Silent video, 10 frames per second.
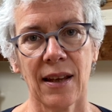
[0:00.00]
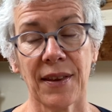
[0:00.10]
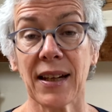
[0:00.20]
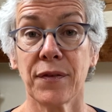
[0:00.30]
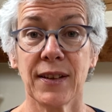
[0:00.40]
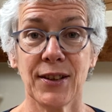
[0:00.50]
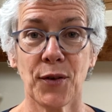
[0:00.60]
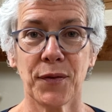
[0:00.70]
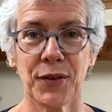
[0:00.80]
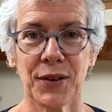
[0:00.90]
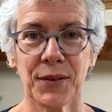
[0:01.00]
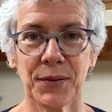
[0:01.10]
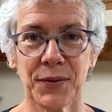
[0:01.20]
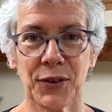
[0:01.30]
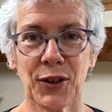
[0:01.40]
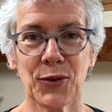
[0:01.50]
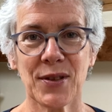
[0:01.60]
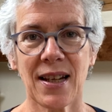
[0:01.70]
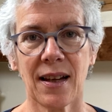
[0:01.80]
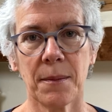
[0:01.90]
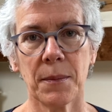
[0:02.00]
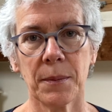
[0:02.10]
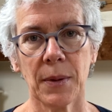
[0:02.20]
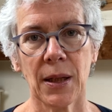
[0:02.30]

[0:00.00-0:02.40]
thankfully not for a long time.